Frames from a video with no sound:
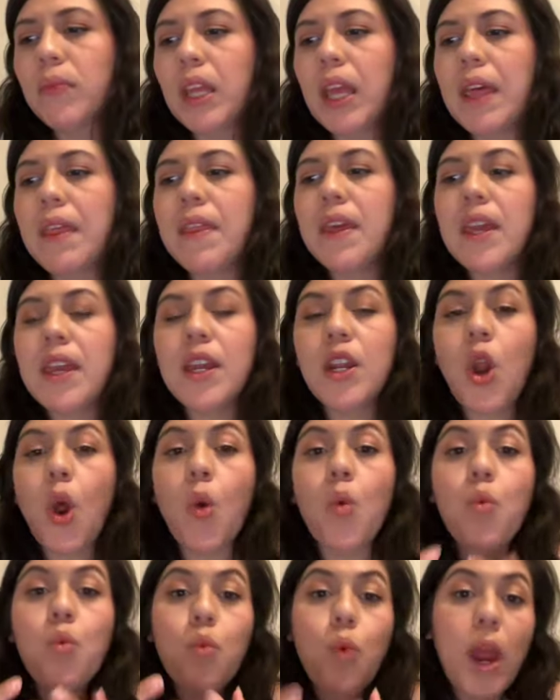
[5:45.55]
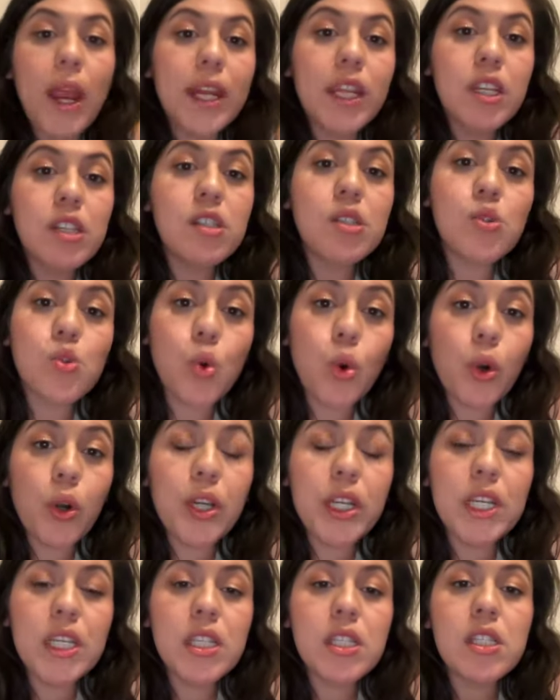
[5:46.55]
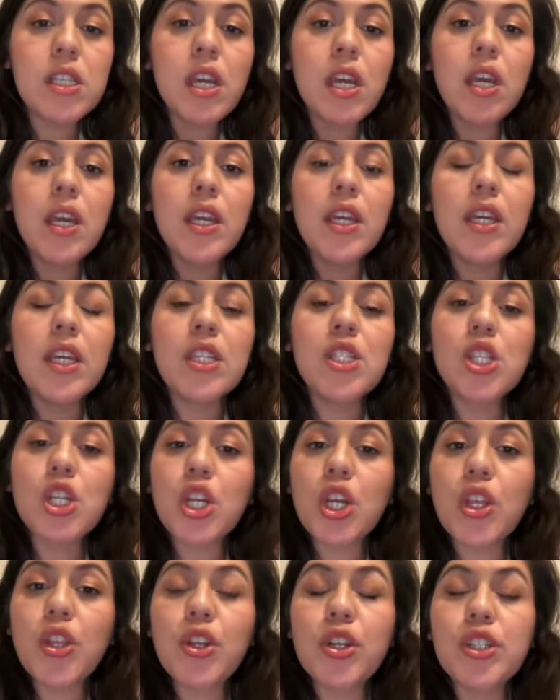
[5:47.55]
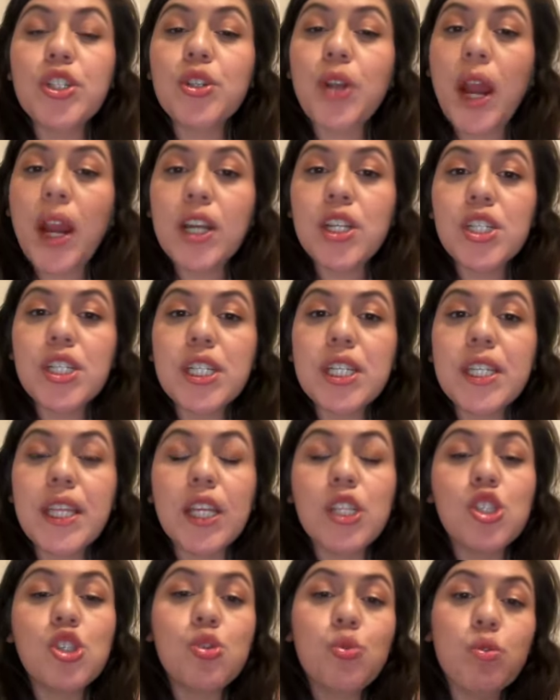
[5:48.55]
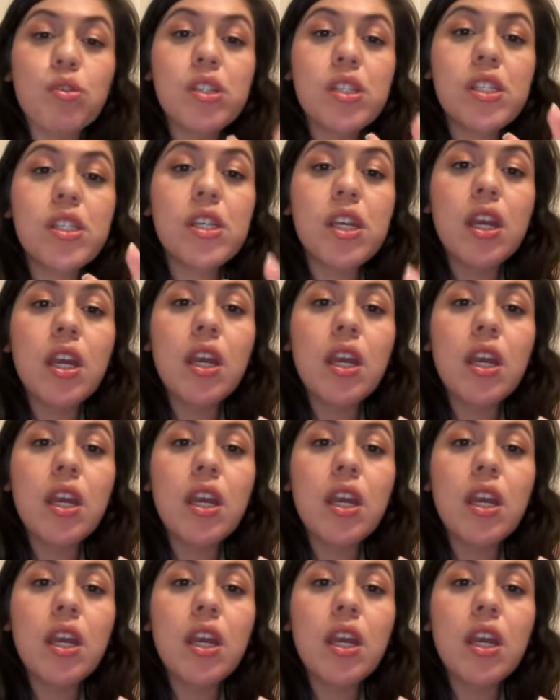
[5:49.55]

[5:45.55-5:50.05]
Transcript: And then writing stories is another strategy that students